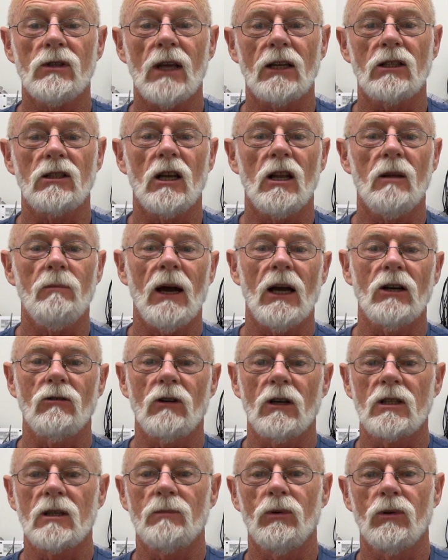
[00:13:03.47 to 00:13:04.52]
thanks to the
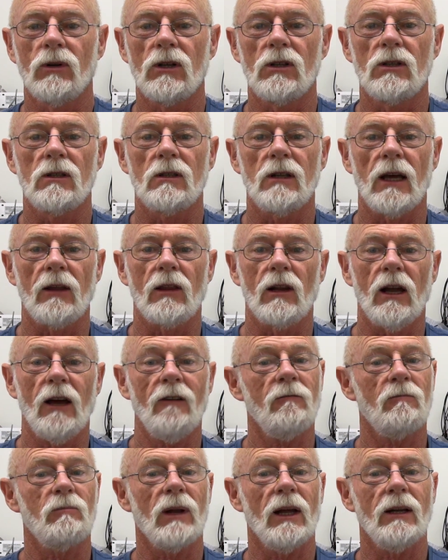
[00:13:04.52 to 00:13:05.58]
Patreon supporters, they're the
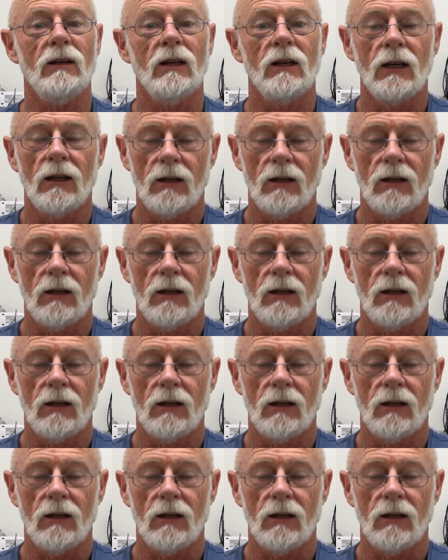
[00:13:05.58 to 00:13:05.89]
lifeblood